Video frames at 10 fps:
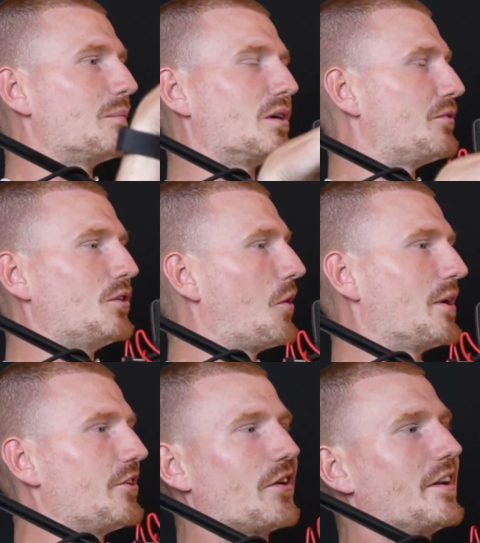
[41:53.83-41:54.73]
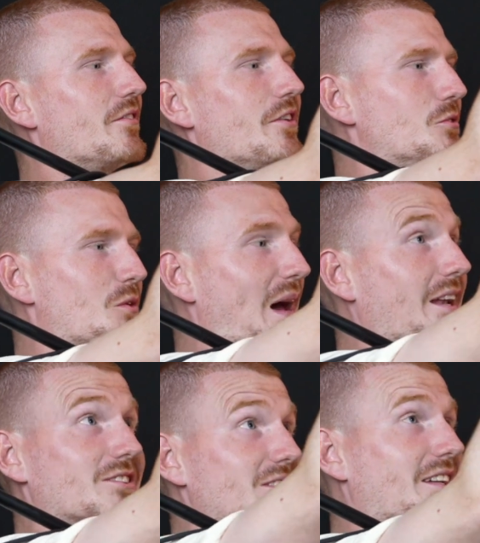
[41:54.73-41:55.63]
But if you don't win your individual
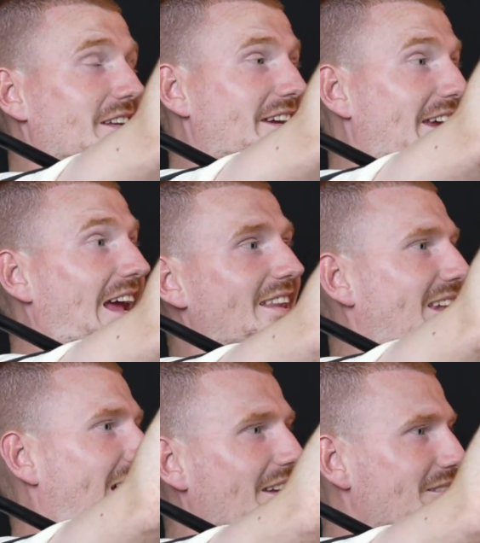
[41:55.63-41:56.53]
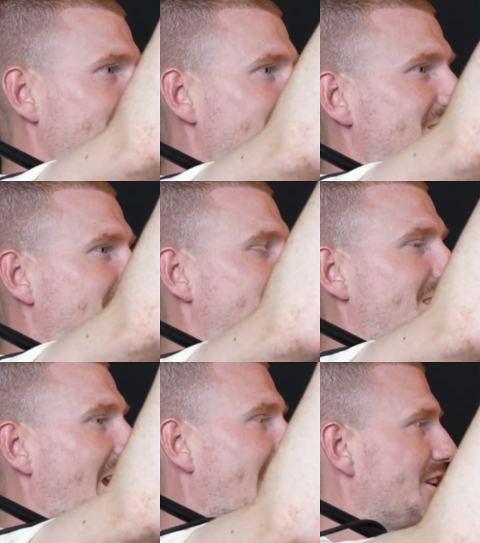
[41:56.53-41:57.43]
battles until you get to that
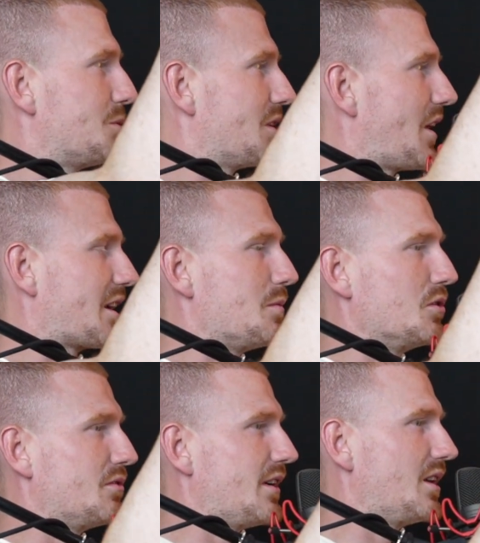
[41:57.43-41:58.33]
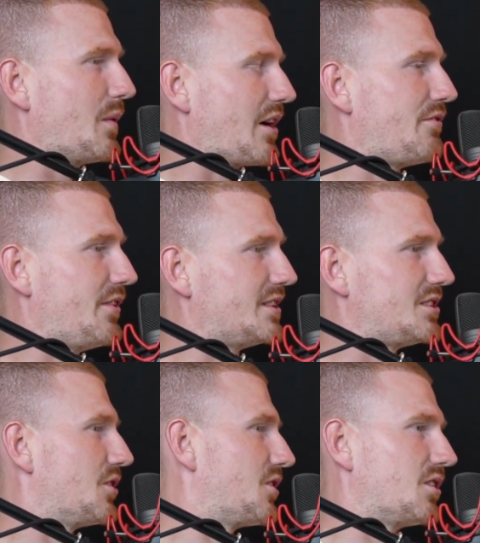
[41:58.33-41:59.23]
stage where that communal feeling where it
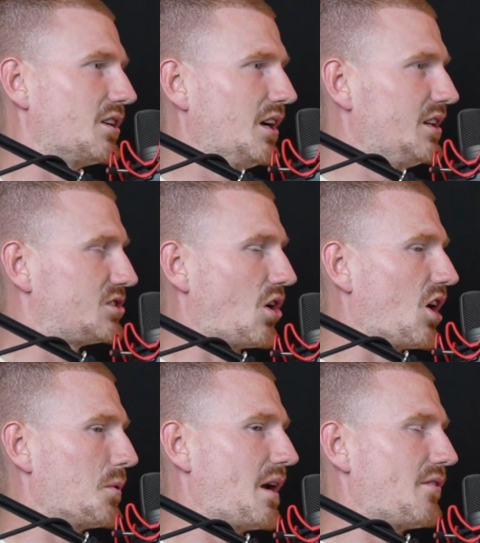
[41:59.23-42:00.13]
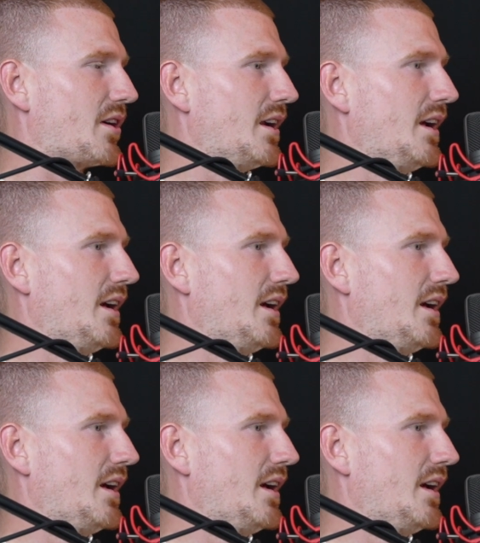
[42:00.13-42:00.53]
fits your style or whatever,